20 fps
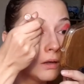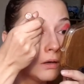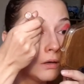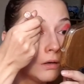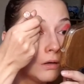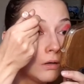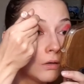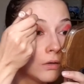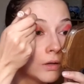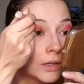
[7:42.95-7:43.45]

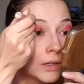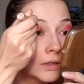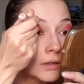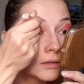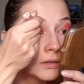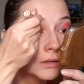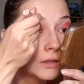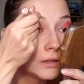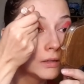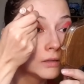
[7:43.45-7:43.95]
like
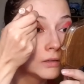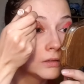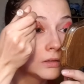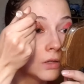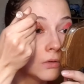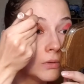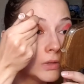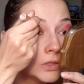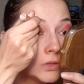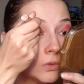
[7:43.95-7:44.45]
this,
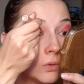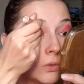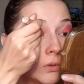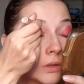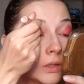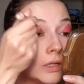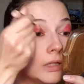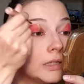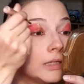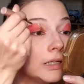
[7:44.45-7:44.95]
so it's
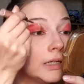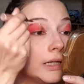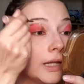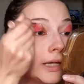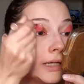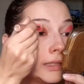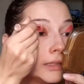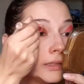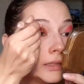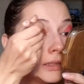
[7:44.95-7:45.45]
all
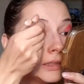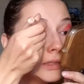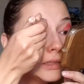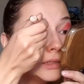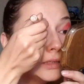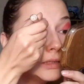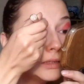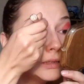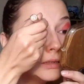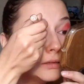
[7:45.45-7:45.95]

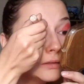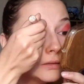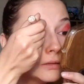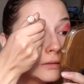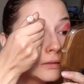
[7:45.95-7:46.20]
connected.